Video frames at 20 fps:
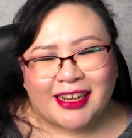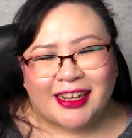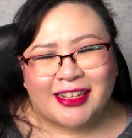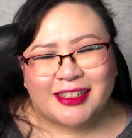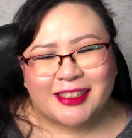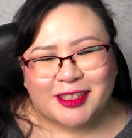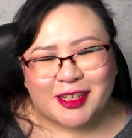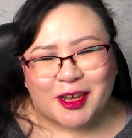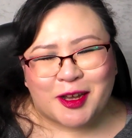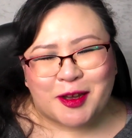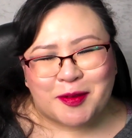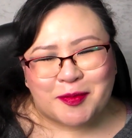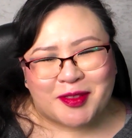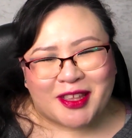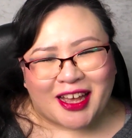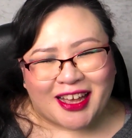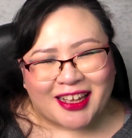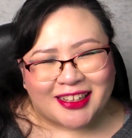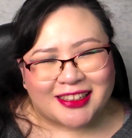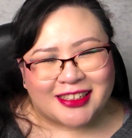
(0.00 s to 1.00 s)
ends up
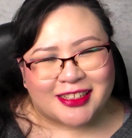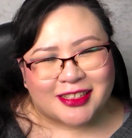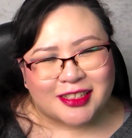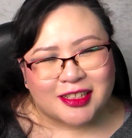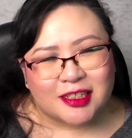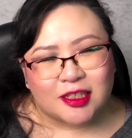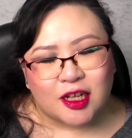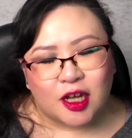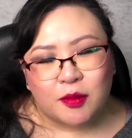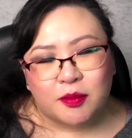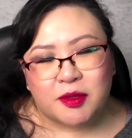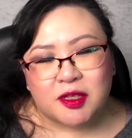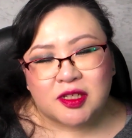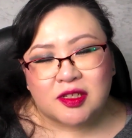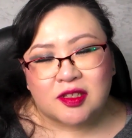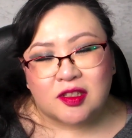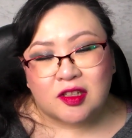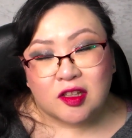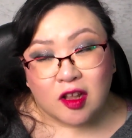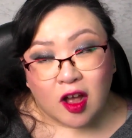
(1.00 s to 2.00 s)
that this club
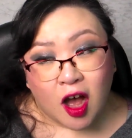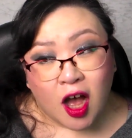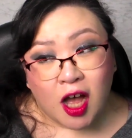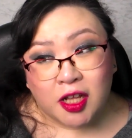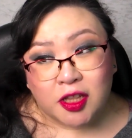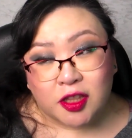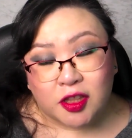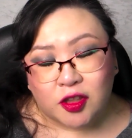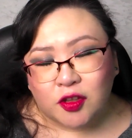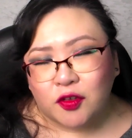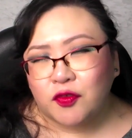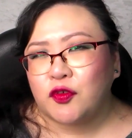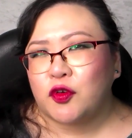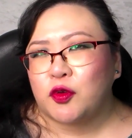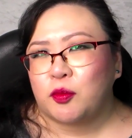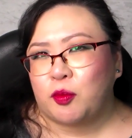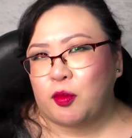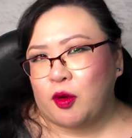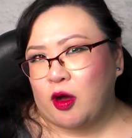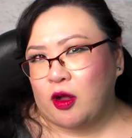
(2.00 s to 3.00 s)
is not the
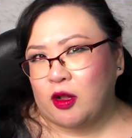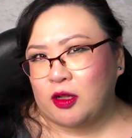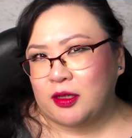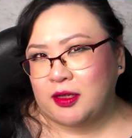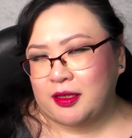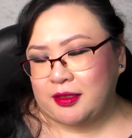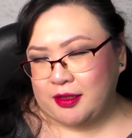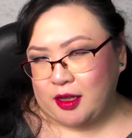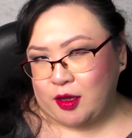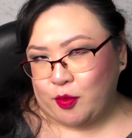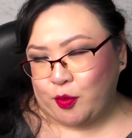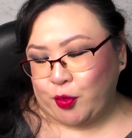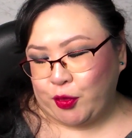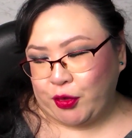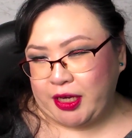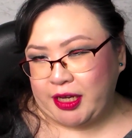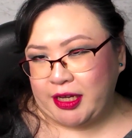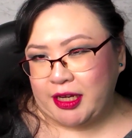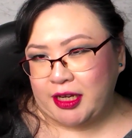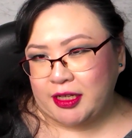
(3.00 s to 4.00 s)
football and
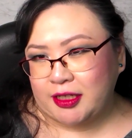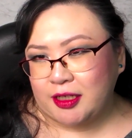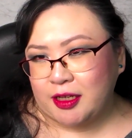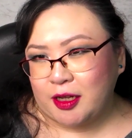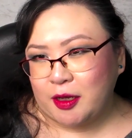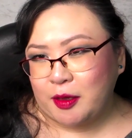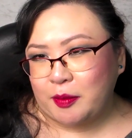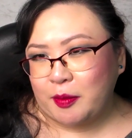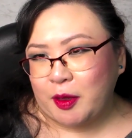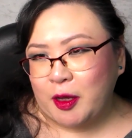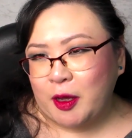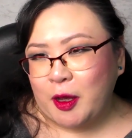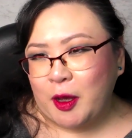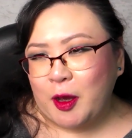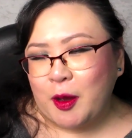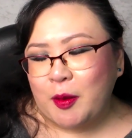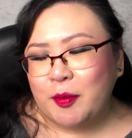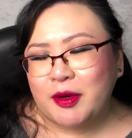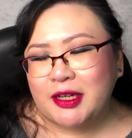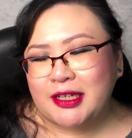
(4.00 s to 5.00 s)
Lamborghini club,
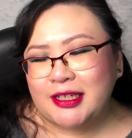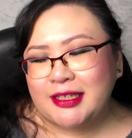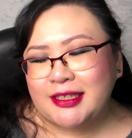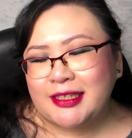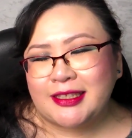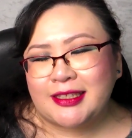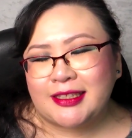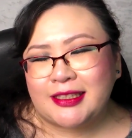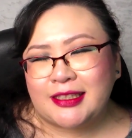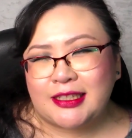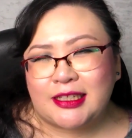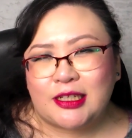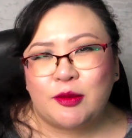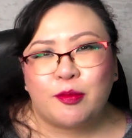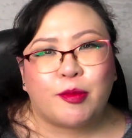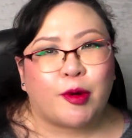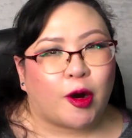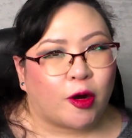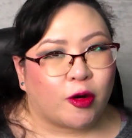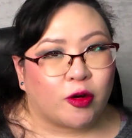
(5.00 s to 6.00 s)
but it is the
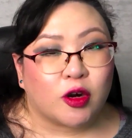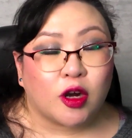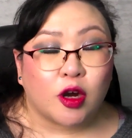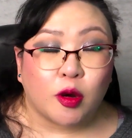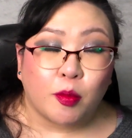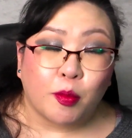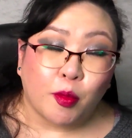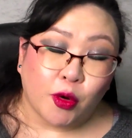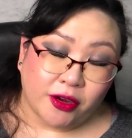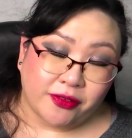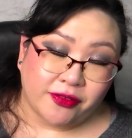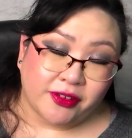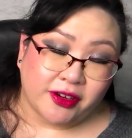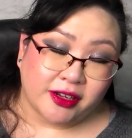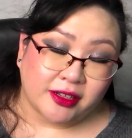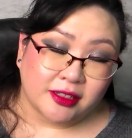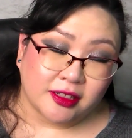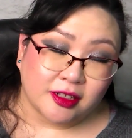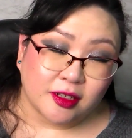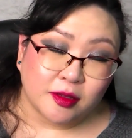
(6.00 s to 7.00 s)
Borrow a
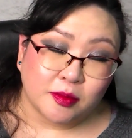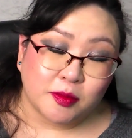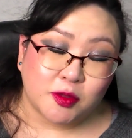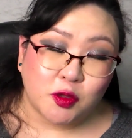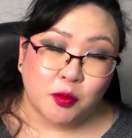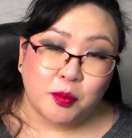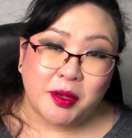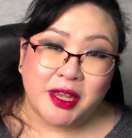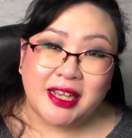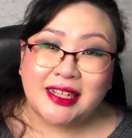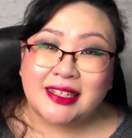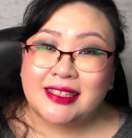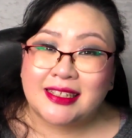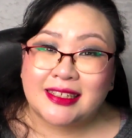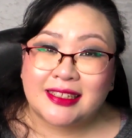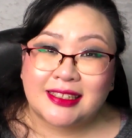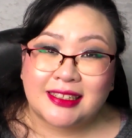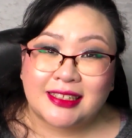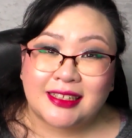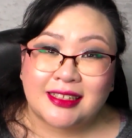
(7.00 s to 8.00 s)
Boyfriend club. So
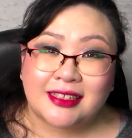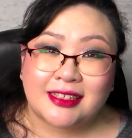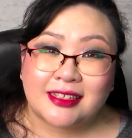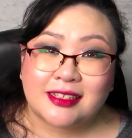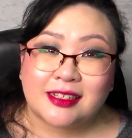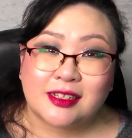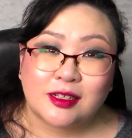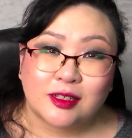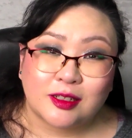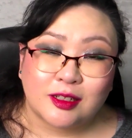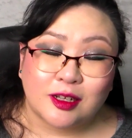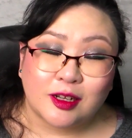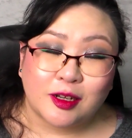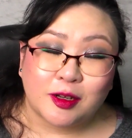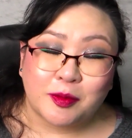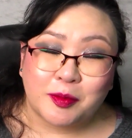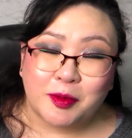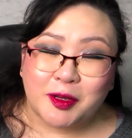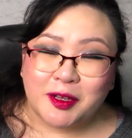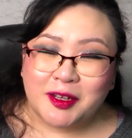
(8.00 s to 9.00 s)
basically, this
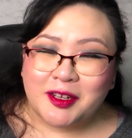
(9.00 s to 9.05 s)
club